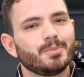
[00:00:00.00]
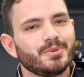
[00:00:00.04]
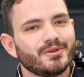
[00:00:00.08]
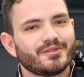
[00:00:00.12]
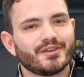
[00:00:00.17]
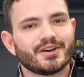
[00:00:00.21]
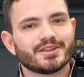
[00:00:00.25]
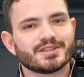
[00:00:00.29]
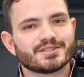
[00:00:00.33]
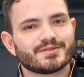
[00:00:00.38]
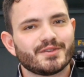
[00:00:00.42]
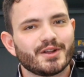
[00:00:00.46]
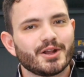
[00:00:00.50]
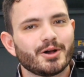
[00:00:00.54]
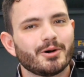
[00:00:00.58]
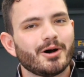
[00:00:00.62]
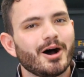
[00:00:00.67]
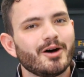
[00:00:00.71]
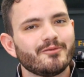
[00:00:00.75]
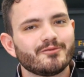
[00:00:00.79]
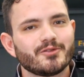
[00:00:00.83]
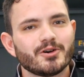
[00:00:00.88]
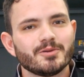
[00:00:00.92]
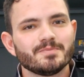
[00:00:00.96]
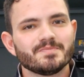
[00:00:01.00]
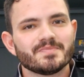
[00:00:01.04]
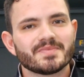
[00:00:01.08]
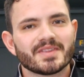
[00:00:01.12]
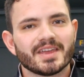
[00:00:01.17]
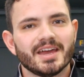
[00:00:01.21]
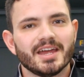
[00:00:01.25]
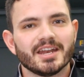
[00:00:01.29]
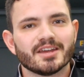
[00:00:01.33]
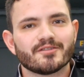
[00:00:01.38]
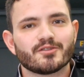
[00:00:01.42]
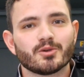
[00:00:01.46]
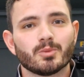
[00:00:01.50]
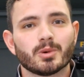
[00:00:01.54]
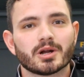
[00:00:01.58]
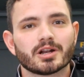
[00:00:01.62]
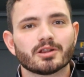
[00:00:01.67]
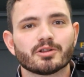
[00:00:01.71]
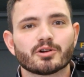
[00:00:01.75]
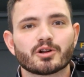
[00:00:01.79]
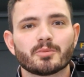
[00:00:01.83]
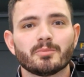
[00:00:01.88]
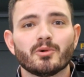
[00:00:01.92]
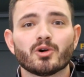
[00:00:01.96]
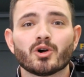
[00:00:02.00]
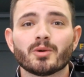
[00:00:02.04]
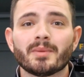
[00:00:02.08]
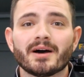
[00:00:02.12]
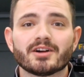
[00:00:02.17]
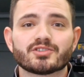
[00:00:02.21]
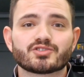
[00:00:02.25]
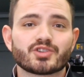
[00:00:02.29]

you found this video helpful, and if you wanna learn more about